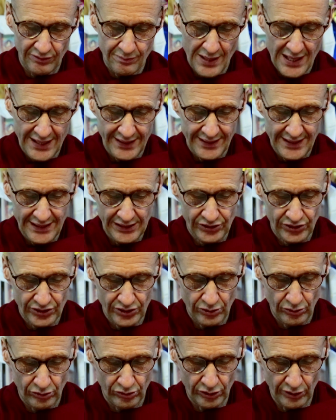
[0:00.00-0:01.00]
of bad
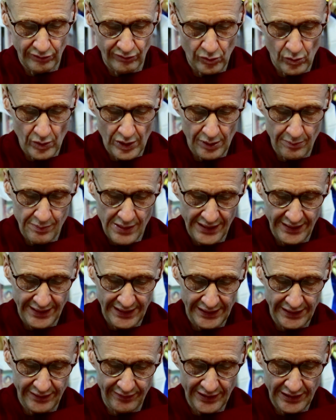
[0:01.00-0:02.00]
nature who is overwhelmed by
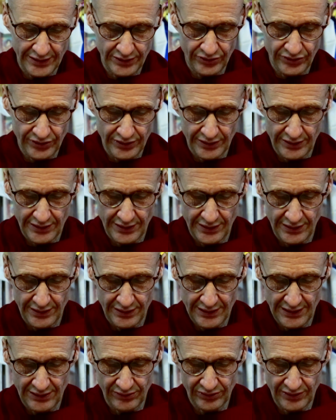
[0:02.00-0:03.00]
negative energy and
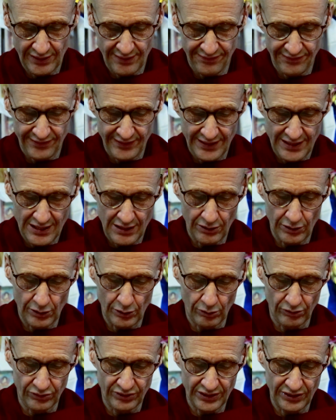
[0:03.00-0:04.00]
intense suffering, I'll
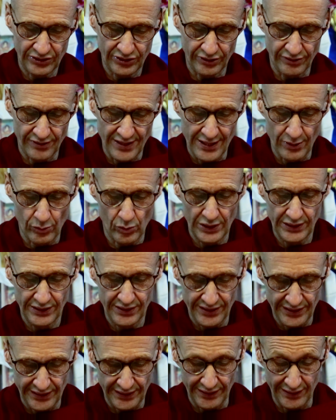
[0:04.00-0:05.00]
hold such a rare one
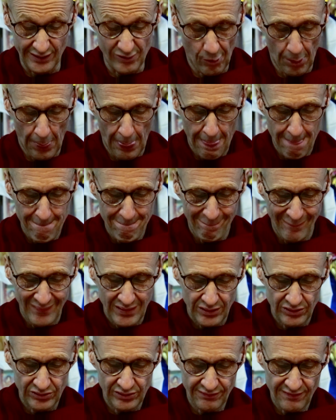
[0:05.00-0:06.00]
dear,
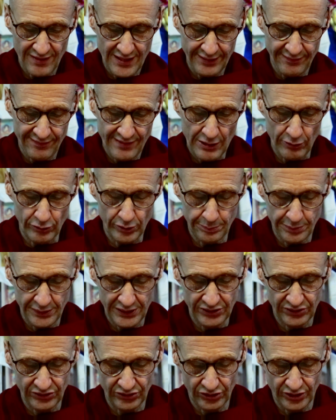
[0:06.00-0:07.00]
as if I'd found a
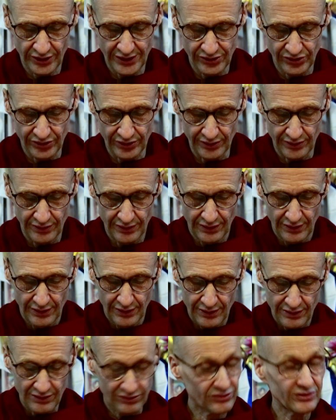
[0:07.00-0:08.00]
precious treasure.
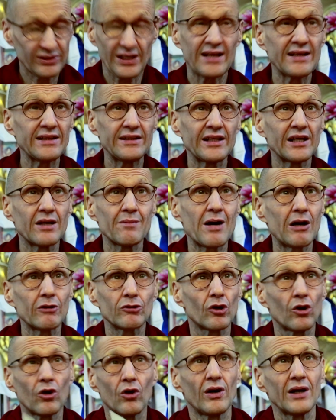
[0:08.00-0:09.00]
Doesn't say anything about,
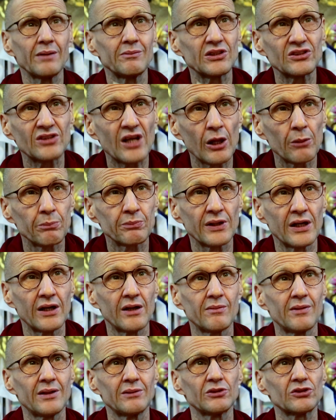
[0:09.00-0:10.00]
oh, I must help
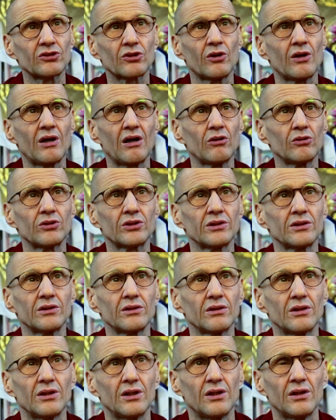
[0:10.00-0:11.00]
them, I must go out
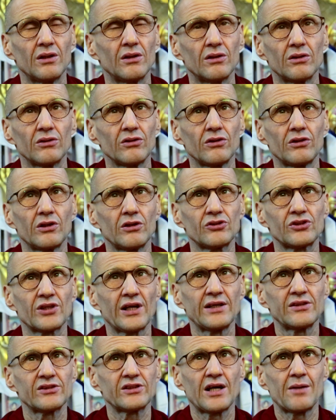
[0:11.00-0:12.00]
and, you know,
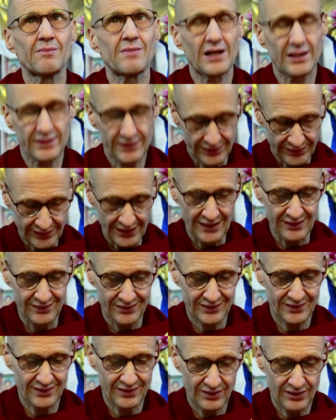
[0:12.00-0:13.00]
change their mind. It
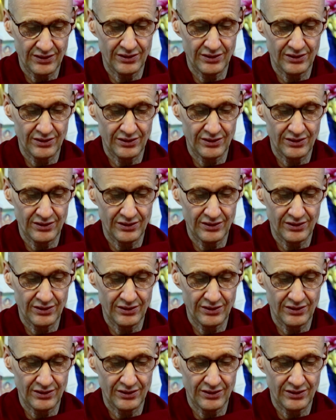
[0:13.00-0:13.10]
says,